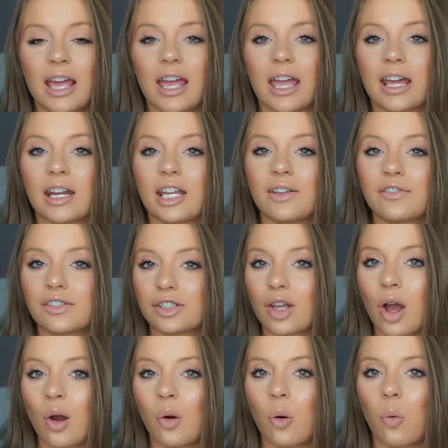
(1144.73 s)
and if
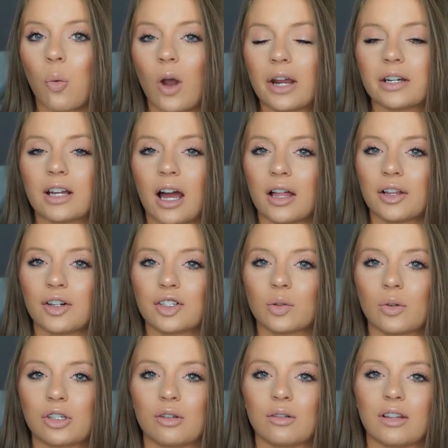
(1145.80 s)
so, what colors
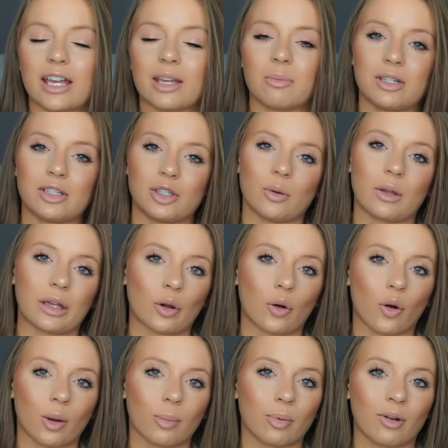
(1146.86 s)
would you like me to
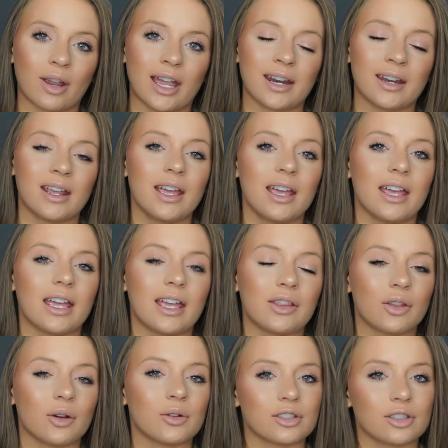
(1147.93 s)
incorporate
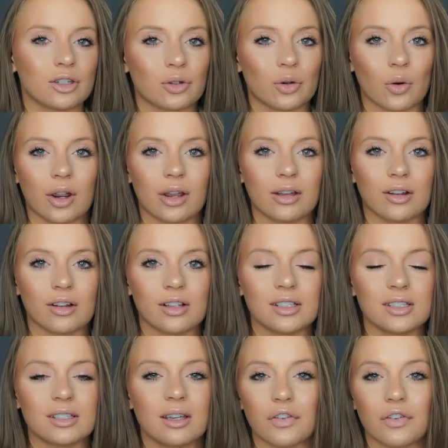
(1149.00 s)
in those
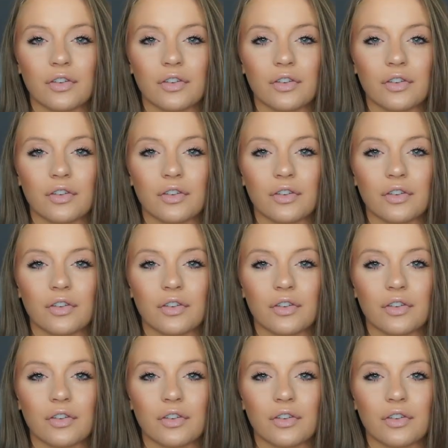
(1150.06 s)
tutorials.